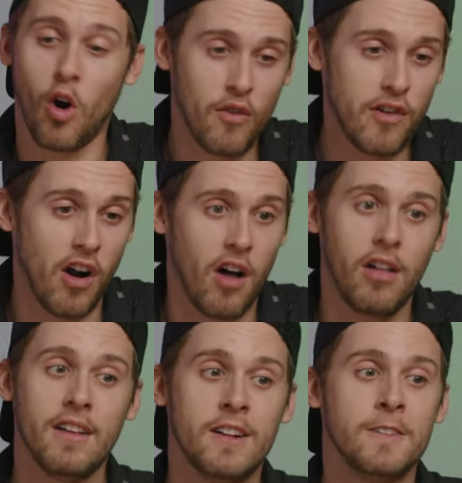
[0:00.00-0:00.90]

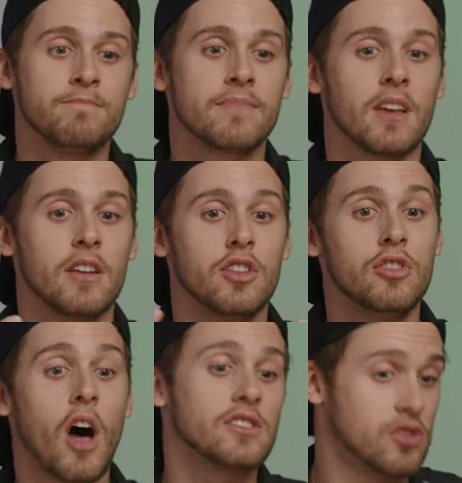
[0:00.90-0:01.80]
Overall,
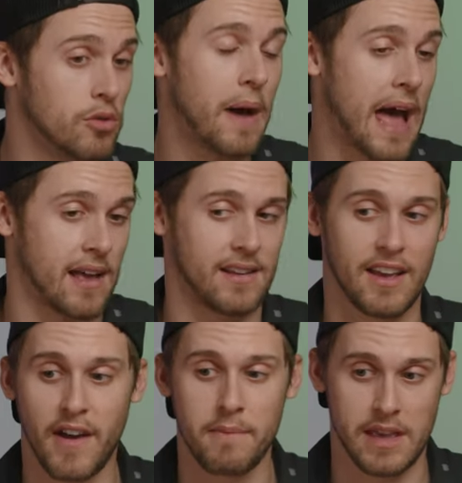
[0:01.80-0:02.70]
not too
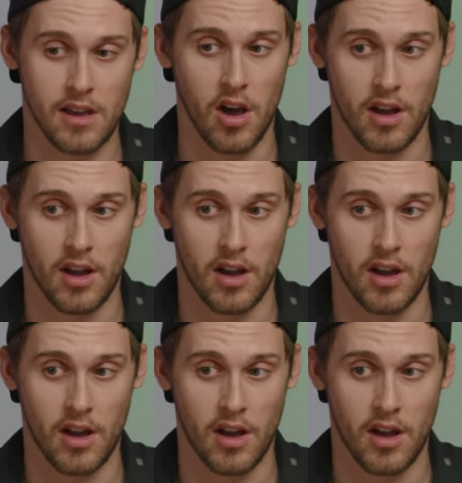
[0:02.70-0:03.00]
bad if I'm being